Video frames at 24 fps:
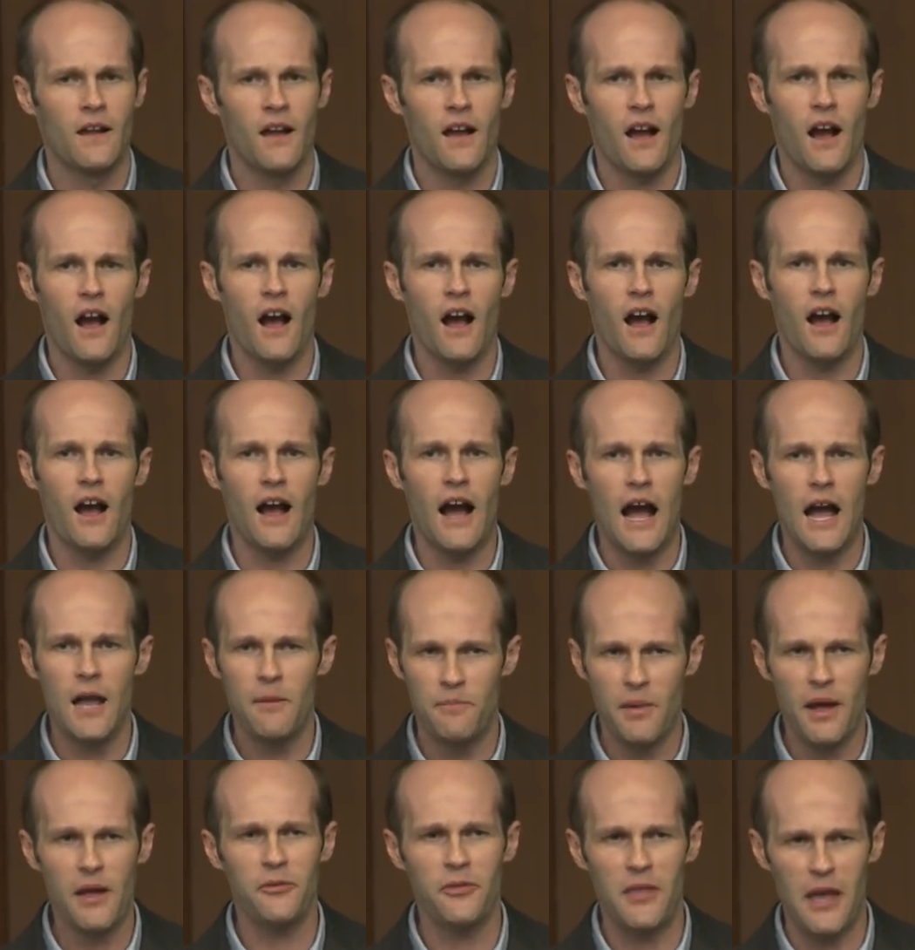Uh, I
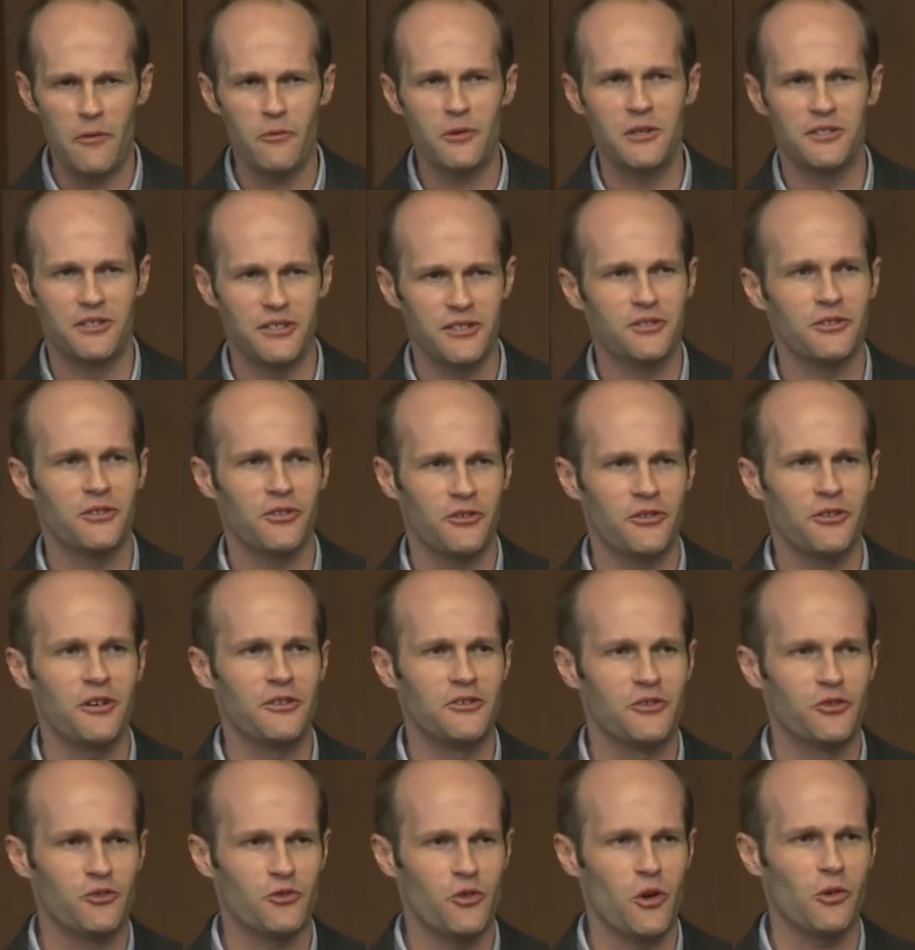bet that would
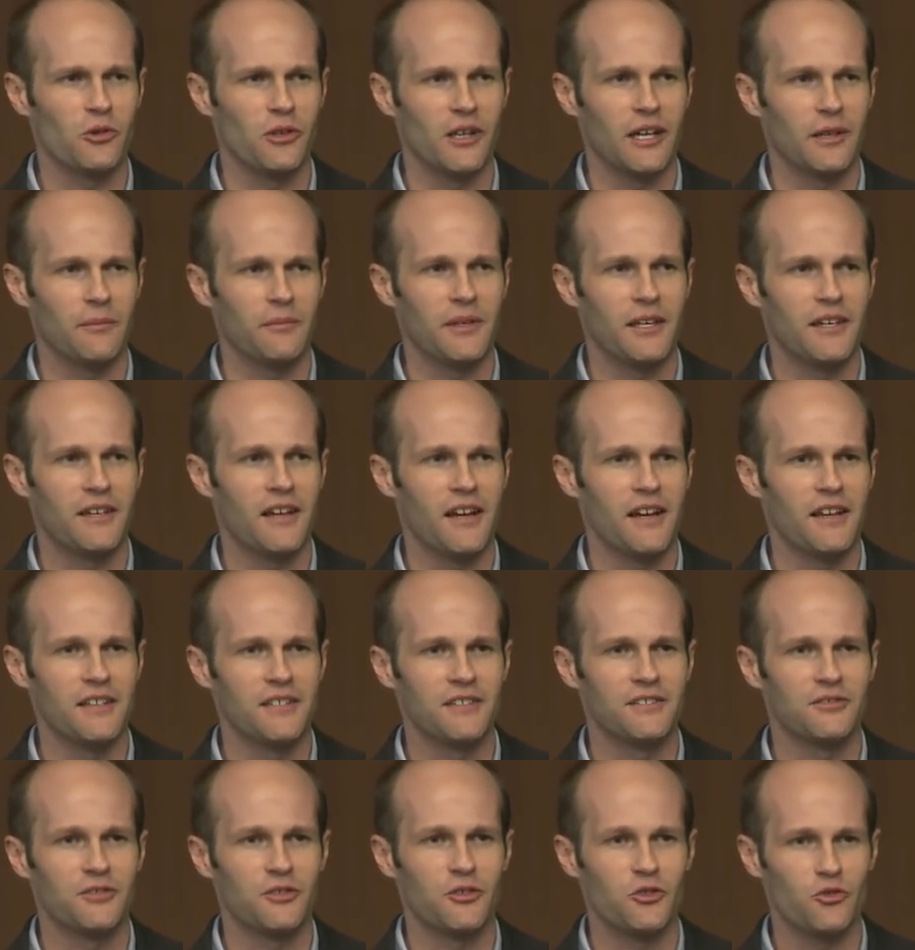discourage trolling
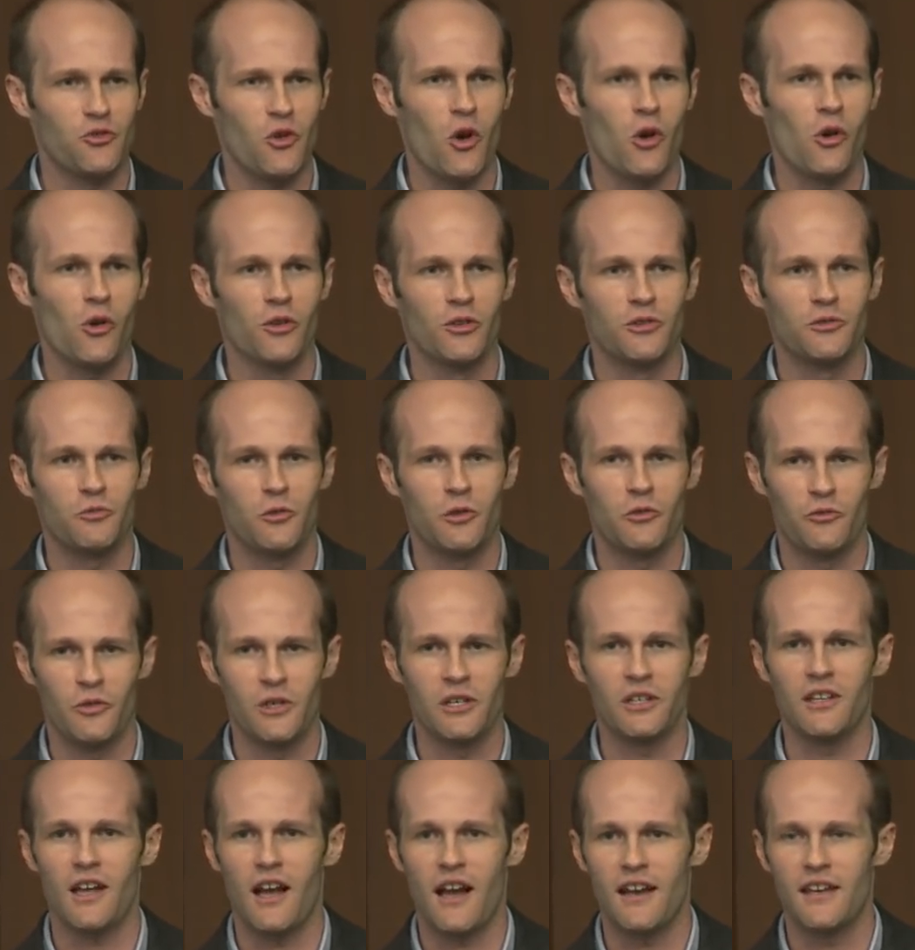because the trolls would
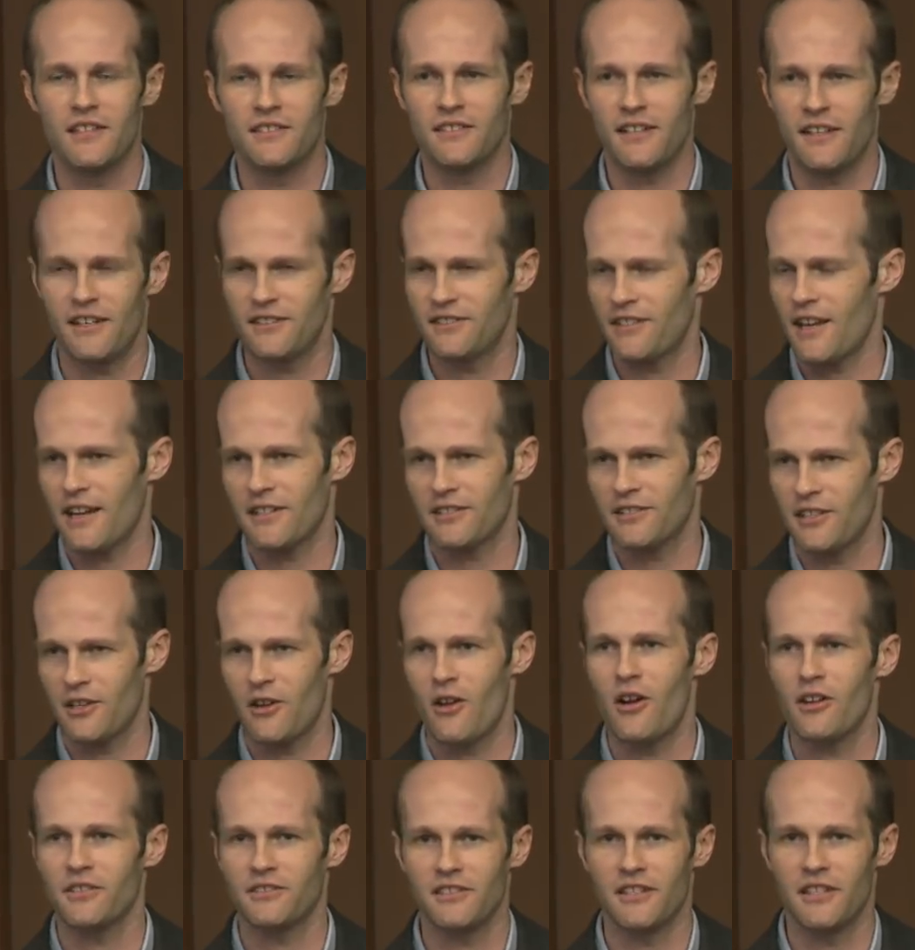realize that it's actually
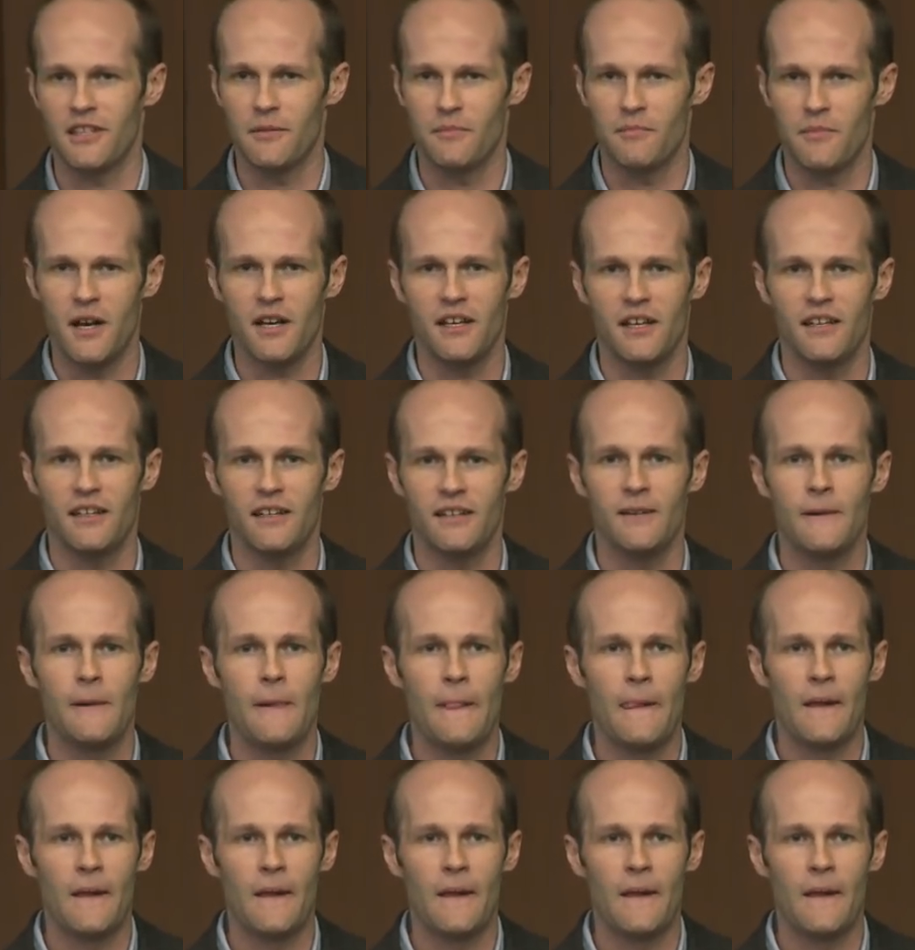costing them money